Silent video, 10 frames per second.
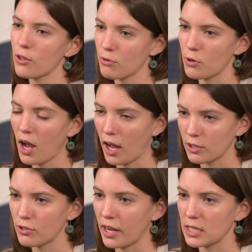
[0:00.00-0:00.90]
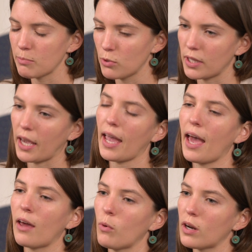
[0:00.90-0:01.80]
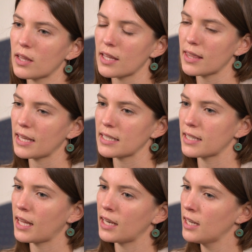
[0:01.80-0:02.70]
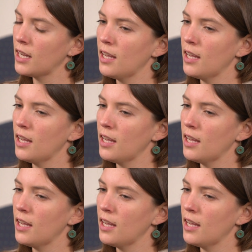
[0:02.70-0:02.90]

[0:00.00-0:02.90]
through contra dance music. And one of the things that